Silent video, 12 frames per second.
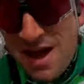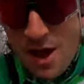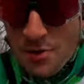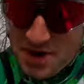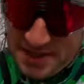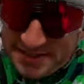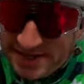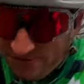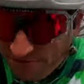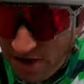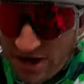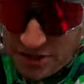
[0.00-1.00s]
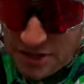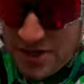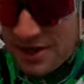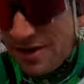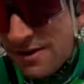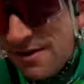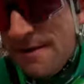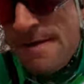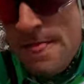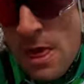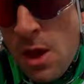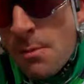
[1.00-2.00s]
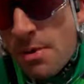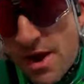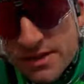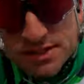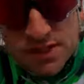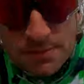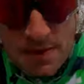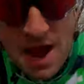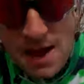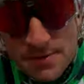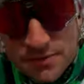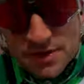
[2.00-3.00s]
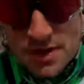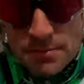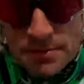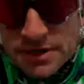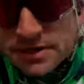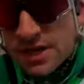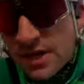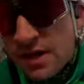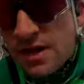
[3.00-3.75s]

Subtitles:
I wouldn't say fresh, but I was super happy with the numbers.